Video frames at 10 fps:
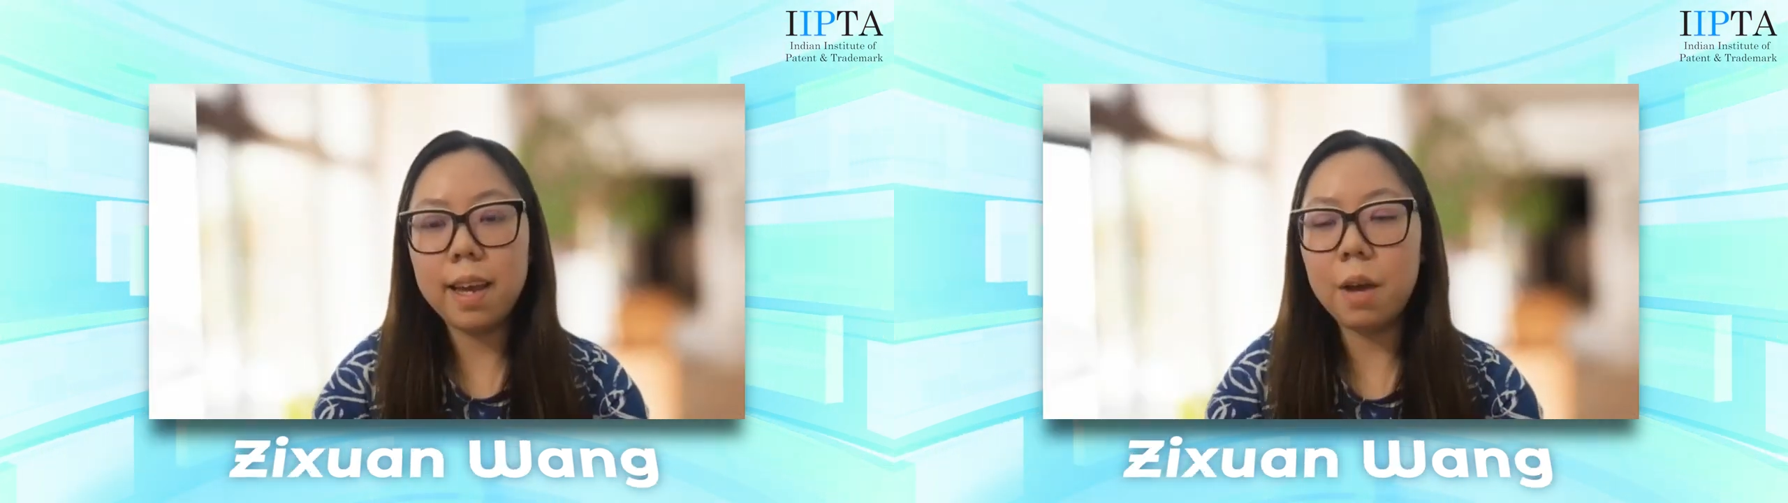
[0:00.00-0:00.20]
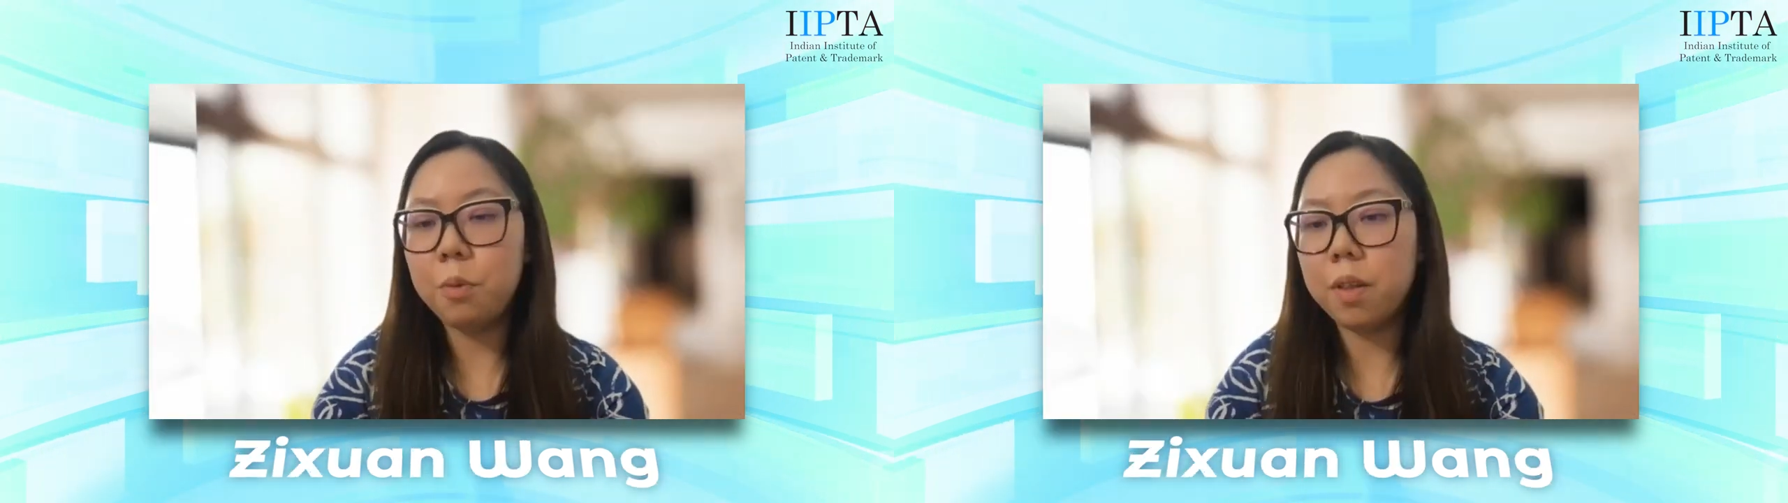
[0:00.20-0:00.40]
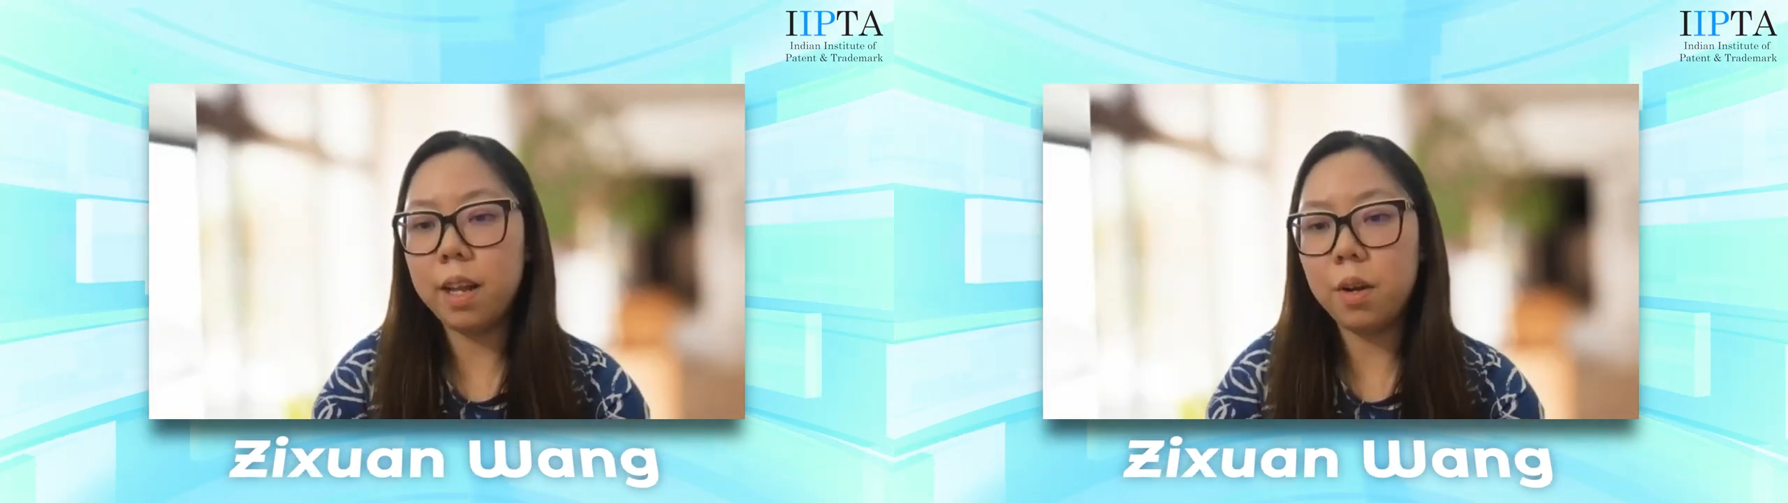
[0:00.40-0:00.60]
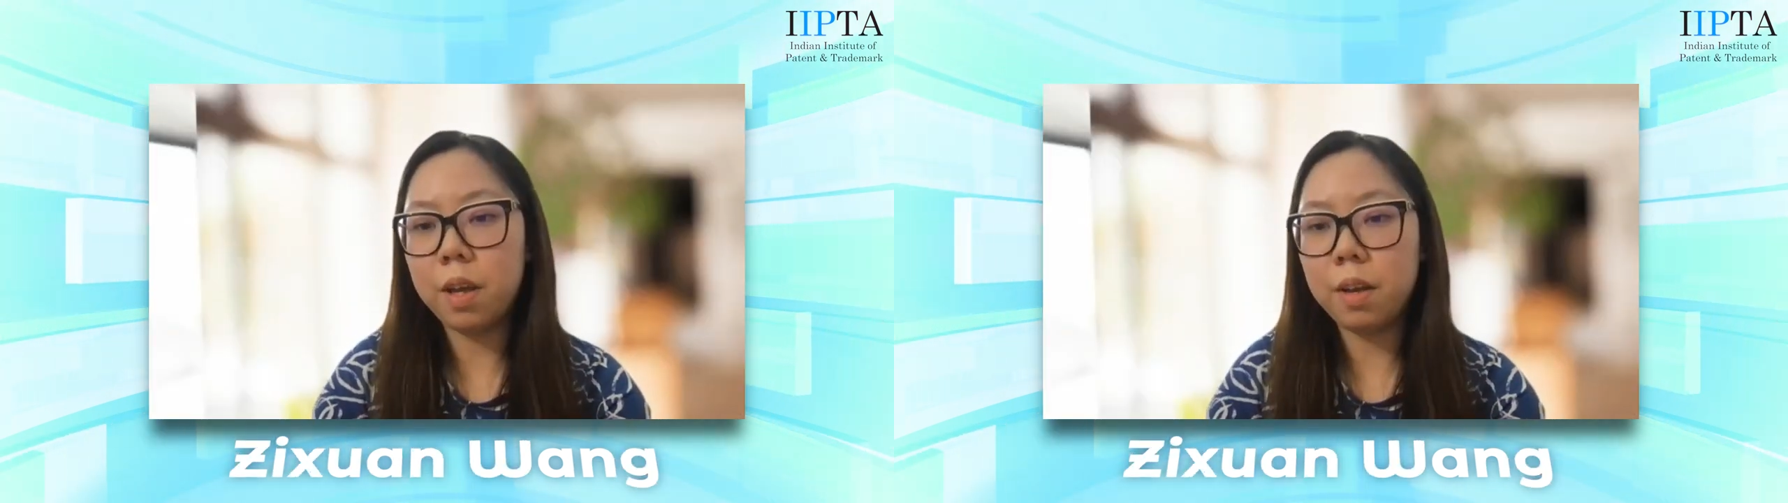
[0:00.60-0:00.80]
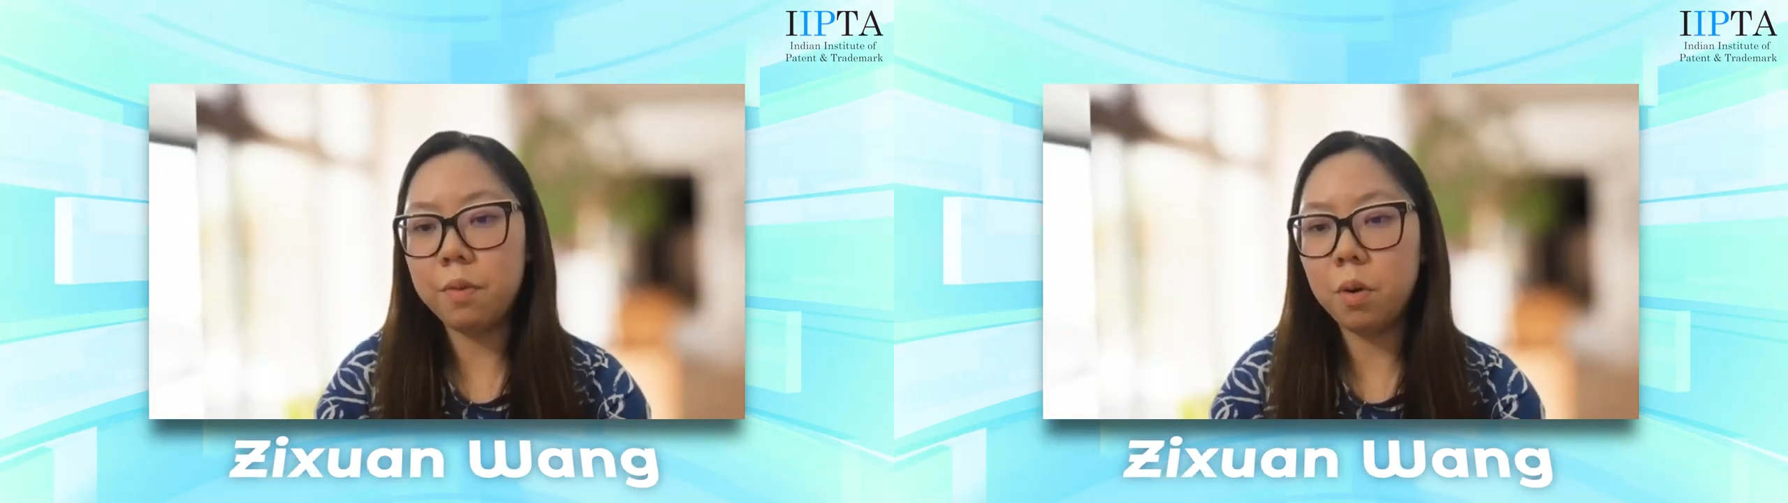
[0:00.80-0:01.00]
and what they're
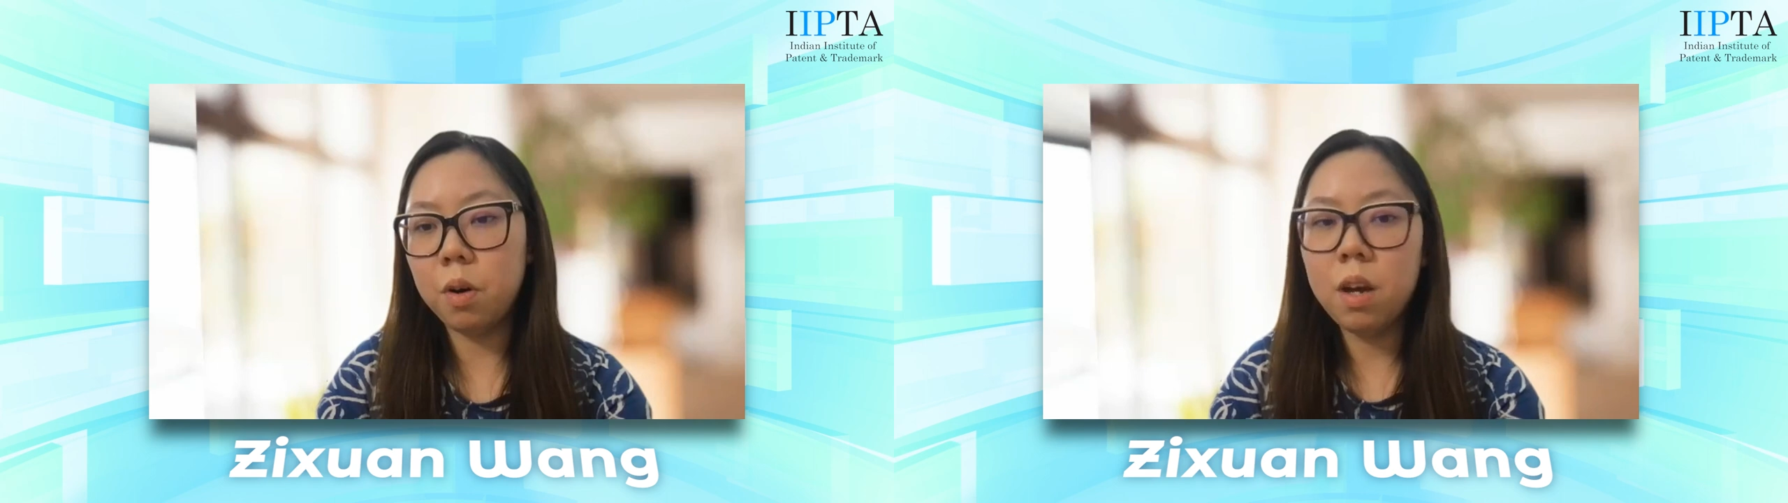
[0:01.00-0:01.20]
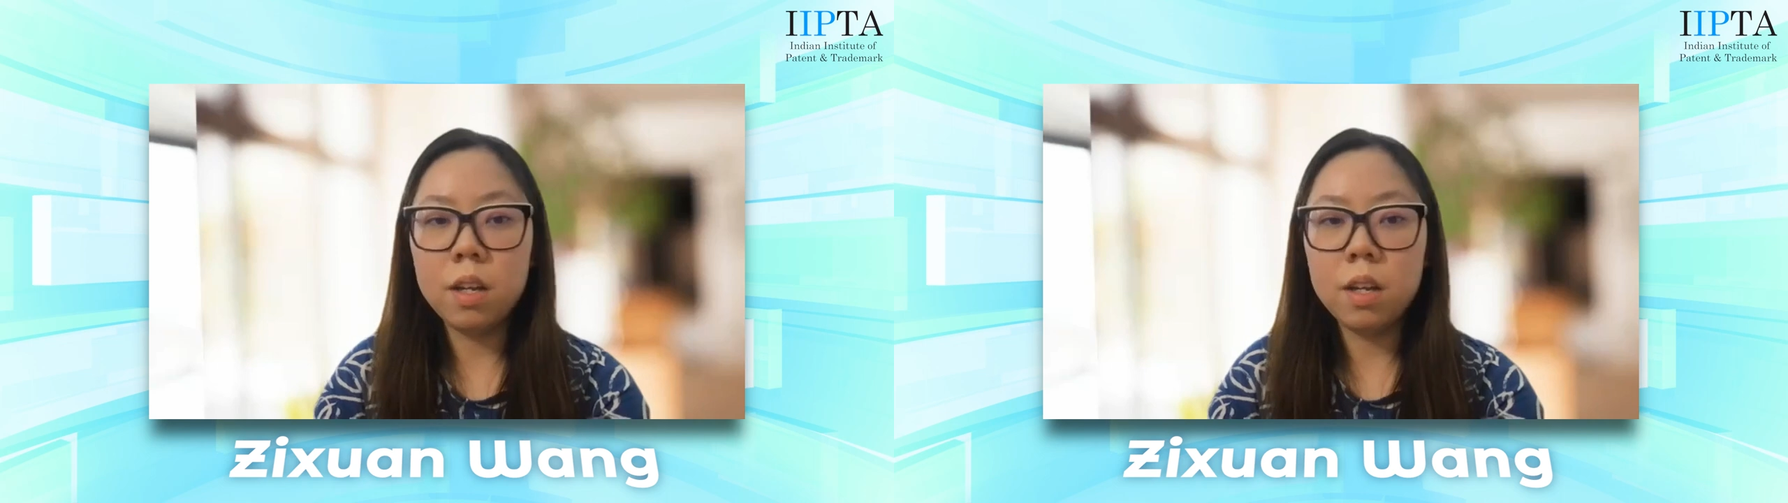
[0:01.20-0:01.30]
looking for.